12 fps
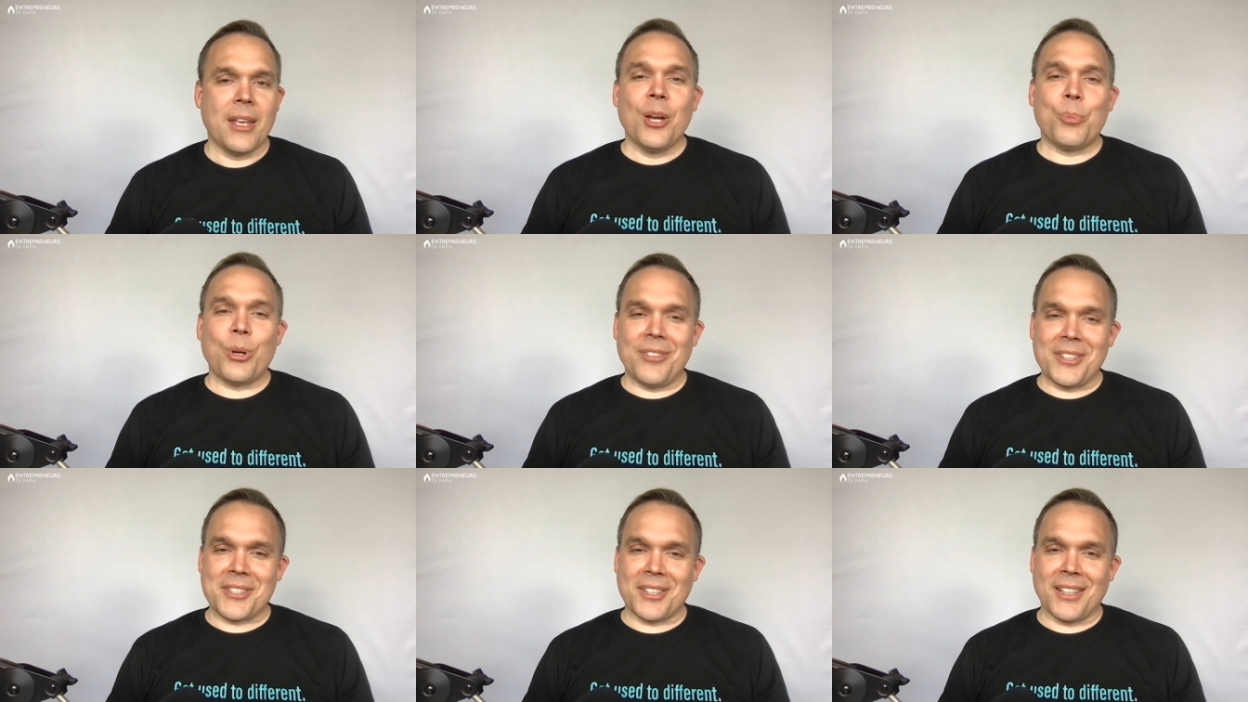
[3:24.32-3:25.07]

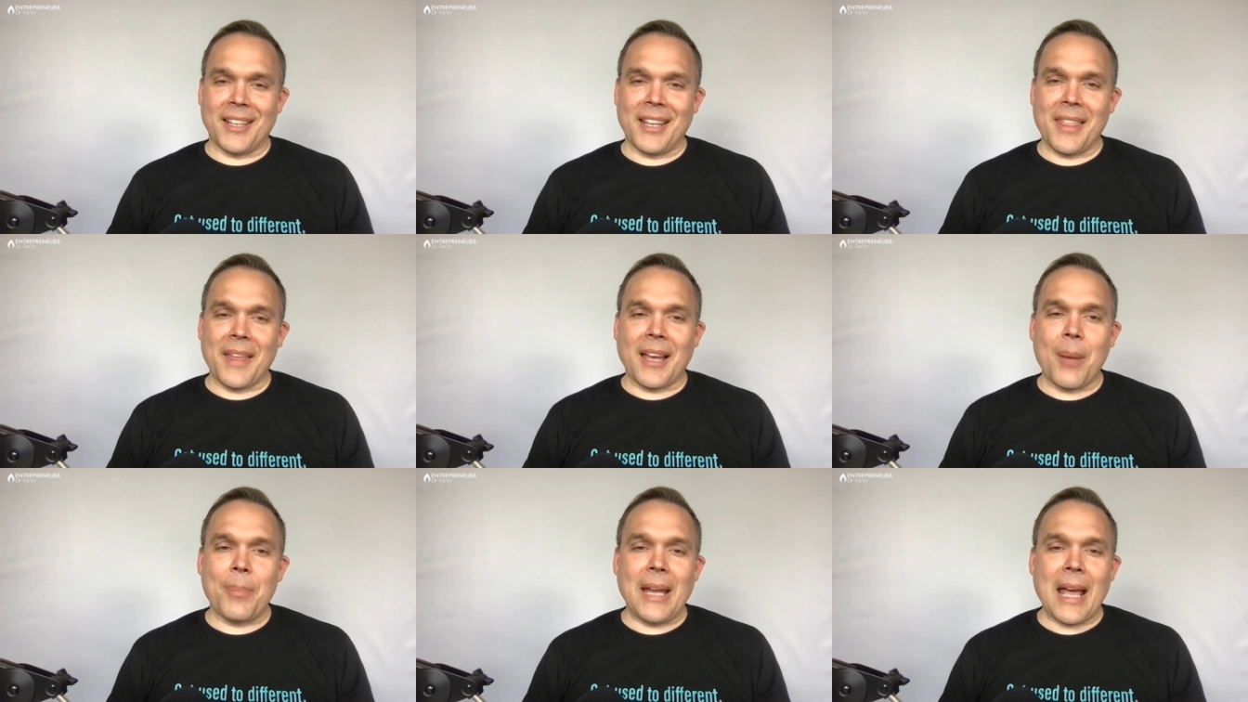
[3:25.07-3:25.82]
Previously, the
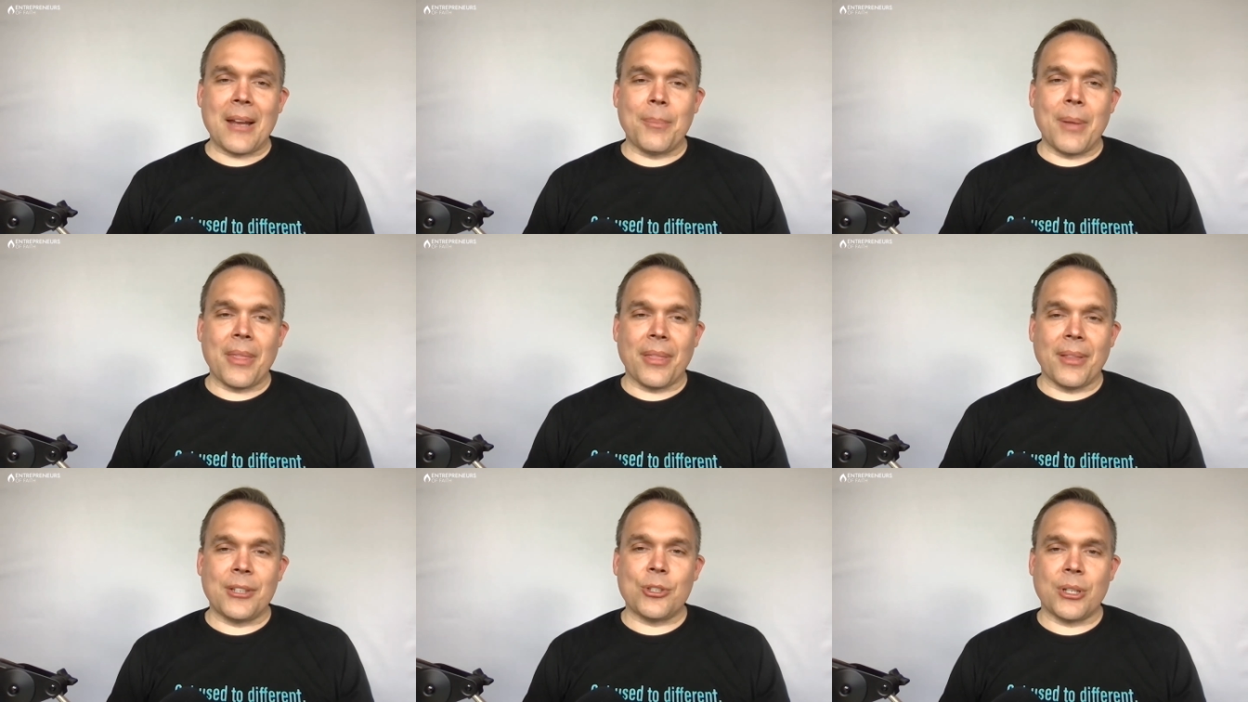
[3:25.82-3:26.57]
company had a
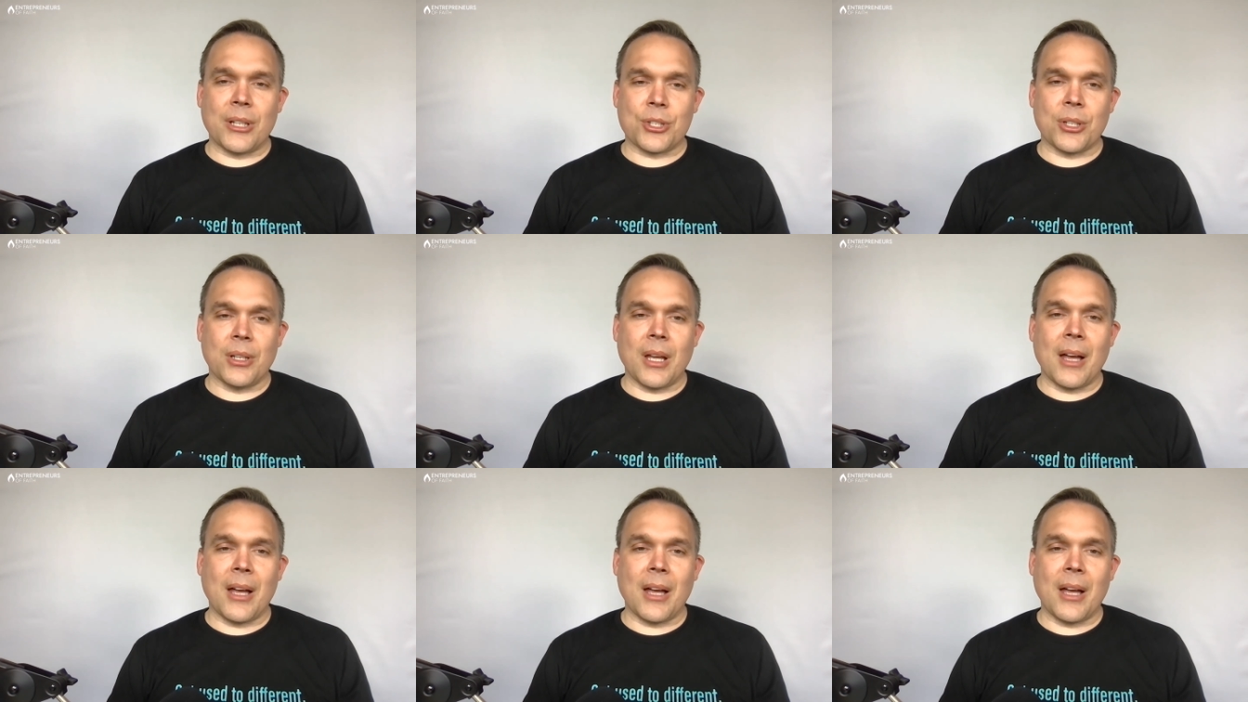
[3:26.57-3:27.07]
monthly tradition